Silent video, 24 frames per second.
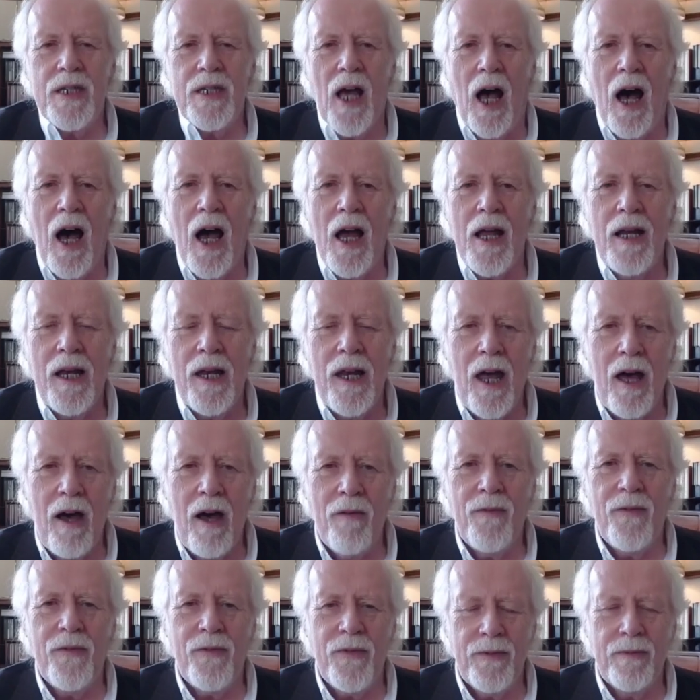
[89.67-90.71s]
I
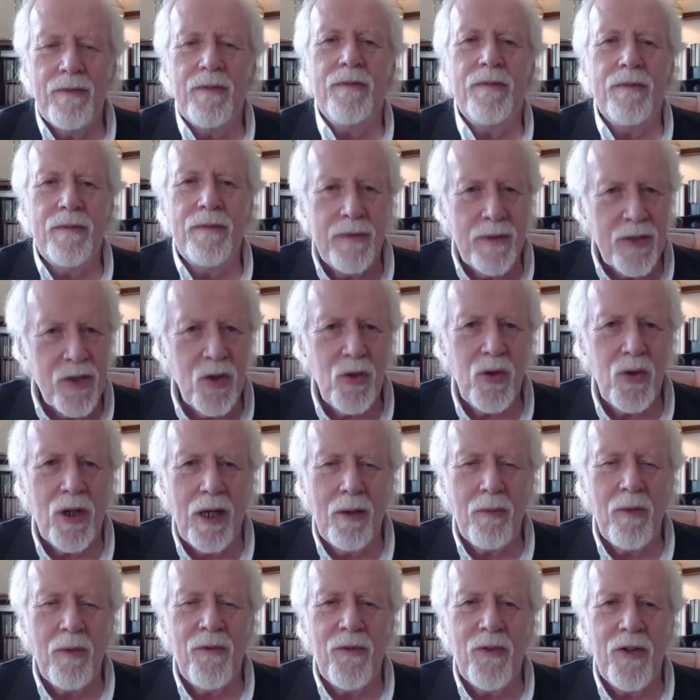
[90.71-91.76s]
love
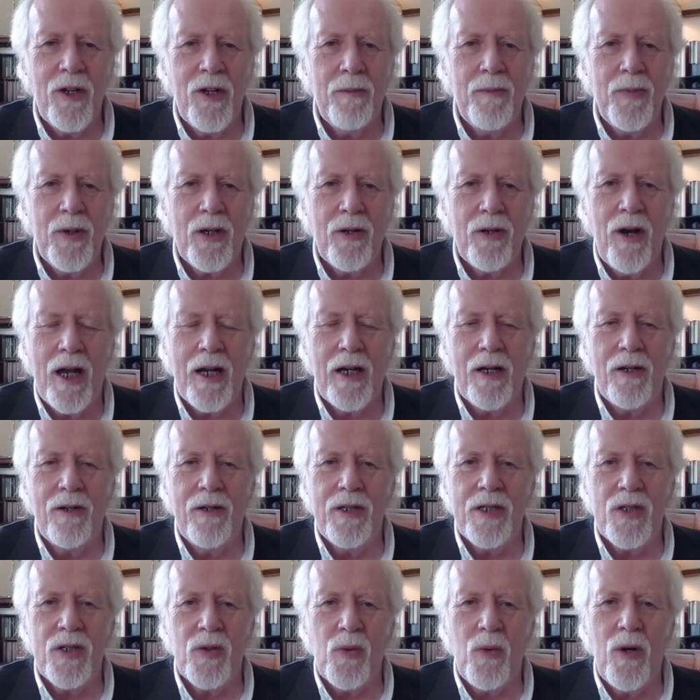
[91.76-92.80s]
talking with Philippa
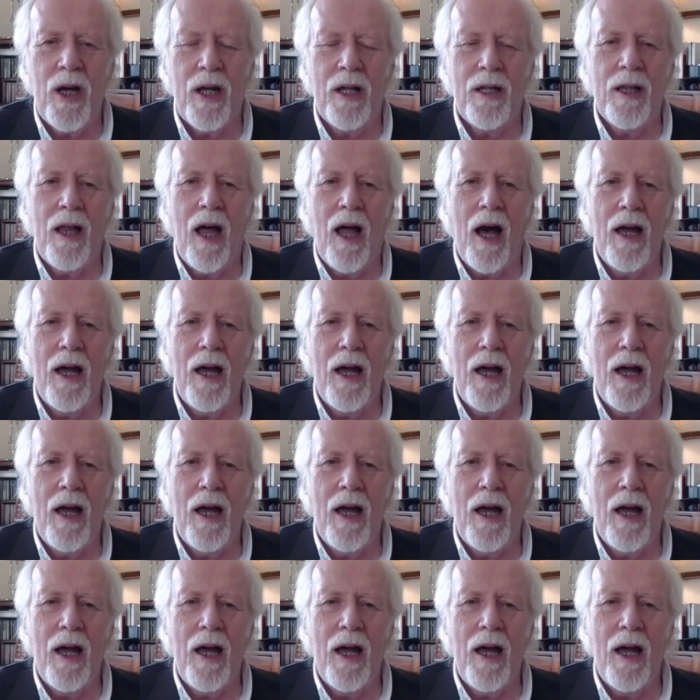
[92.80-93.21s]
Gregory as well.